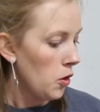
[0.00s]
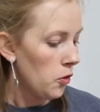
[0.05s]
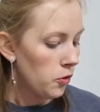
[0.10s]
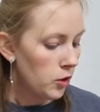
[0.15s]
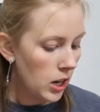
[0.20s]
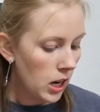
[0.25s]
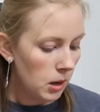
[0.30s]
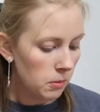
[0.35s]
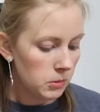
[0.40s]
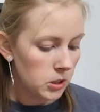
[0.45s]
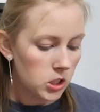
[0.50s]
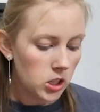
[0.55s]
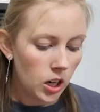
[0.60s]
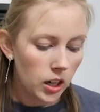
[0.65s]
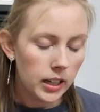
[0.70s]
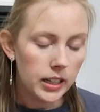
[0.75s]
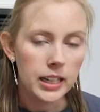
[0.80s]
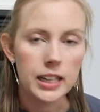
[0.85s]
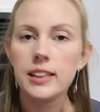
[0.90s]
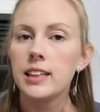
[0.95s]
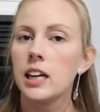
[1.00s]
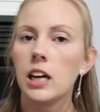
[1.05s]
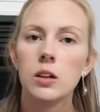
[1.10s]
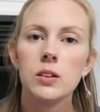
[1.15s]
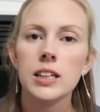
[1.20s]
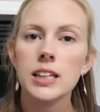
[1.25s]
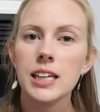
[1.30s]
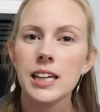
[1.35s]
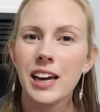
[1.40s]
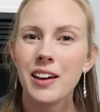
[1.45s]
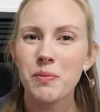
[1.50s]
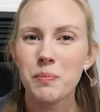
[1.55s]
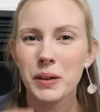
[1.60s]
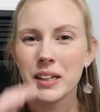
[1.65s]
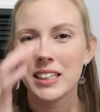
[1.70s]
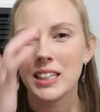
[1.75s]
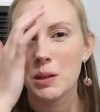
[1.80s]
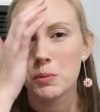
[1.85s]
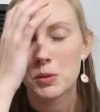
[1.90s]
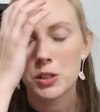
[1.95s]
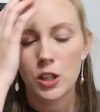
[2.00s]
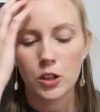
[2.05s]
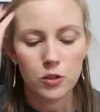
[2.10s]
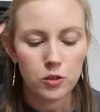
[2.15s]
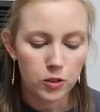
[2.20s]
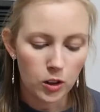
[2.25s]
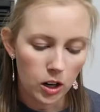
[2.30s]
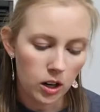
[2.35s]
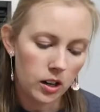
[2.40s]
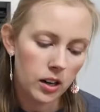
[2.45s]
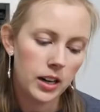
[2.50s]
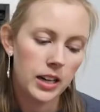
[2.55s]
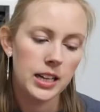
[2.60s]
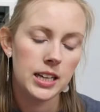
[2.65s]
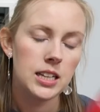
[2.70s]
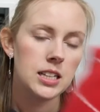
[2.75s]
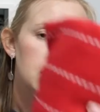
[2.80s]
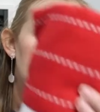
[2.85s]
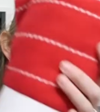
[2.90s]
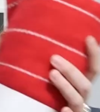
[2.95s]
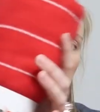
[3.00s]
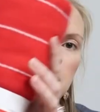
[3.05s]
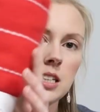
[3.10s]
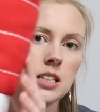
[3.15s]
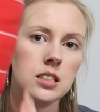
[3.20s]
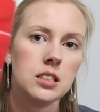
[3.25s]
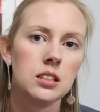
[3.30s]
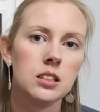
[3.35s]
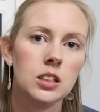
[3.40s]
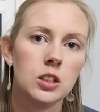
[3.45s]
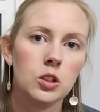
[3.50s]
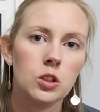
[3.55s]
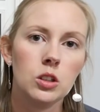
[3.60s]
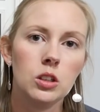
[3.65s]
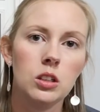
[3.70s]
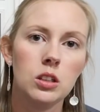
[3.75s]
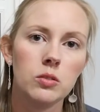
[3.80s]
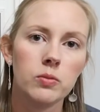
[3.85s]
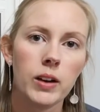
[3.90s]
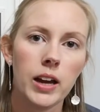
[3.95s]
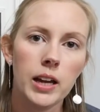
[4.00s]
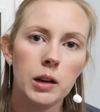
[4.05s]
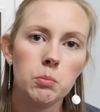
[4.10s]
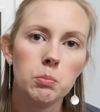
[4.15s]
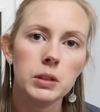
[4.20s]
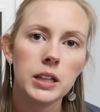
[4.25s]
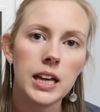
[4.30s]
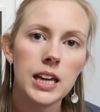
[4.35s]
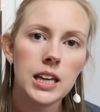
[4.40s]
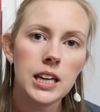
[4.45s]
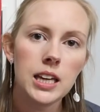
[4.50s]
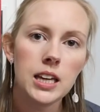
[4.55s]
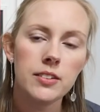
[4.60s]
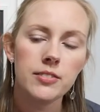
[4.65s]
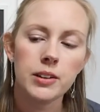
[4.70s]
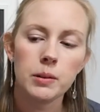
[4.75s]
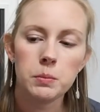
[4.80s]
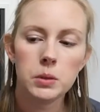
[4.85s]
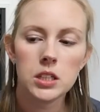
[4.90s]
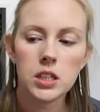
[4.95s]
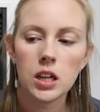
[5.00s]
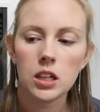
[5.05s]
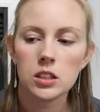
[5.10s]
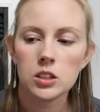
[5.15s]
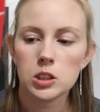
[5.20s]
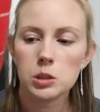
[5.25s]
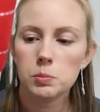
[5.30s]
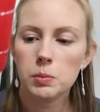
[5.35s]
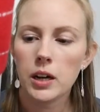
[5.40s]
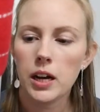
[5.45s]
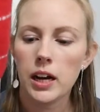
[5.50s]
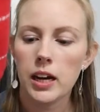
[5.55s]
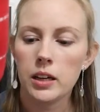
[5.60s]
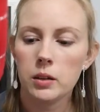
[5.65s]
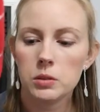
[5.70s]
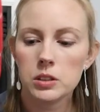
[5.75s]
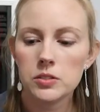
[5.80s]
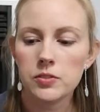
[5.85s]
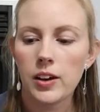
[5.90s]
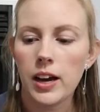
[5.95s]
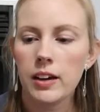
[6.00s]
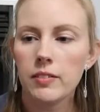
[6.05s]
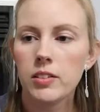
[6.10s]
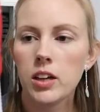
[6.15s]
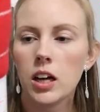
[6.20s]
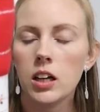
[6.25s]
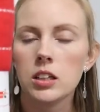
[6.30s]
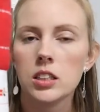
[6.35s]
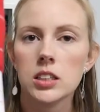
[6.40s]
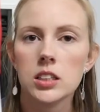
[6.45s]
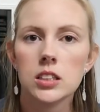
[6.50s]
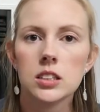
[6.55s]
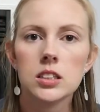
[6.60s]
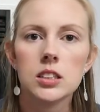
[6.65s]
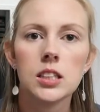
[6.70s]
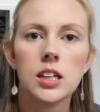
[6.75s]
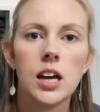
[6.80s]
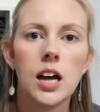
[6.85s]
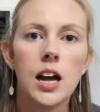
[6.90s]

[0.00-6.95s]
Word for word: From Target, the only thing I've picked up so far is this little red blanket from the dollar spot. It was $5.